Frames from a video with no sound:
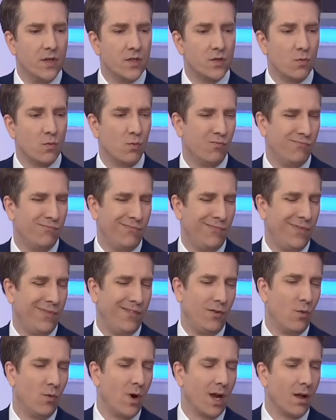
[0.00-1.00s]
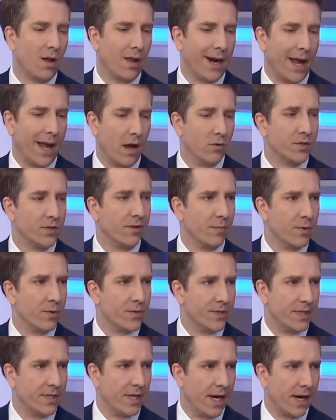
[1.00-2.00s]
this, if you want to call it a house
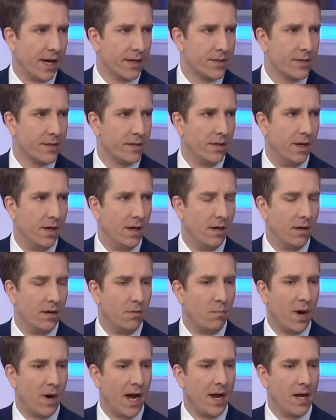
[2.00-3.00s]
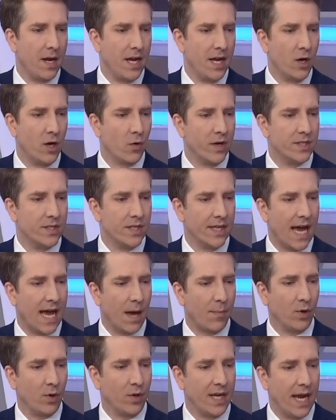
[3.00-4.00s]
flippers tax, by increasing
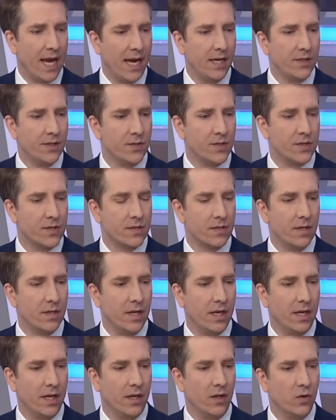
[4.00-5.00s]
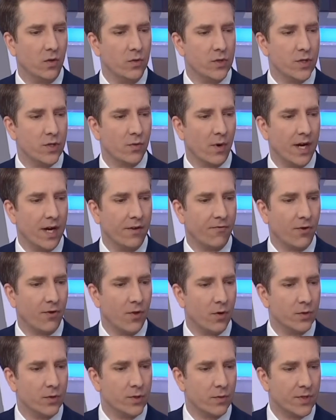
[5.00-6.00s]
the capital gains inclusion rate
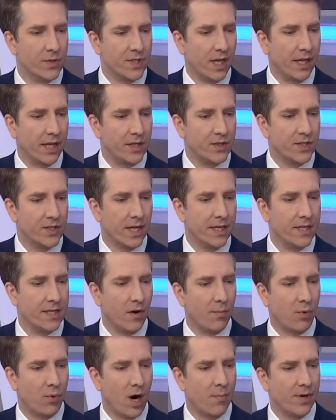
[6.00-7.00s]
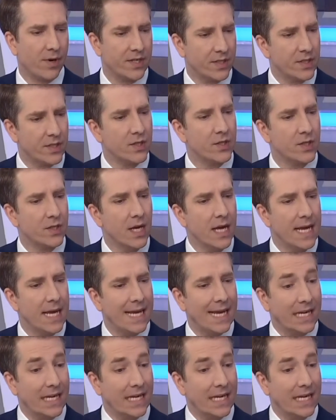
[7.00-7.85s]
for those who are selling secondary properties, this is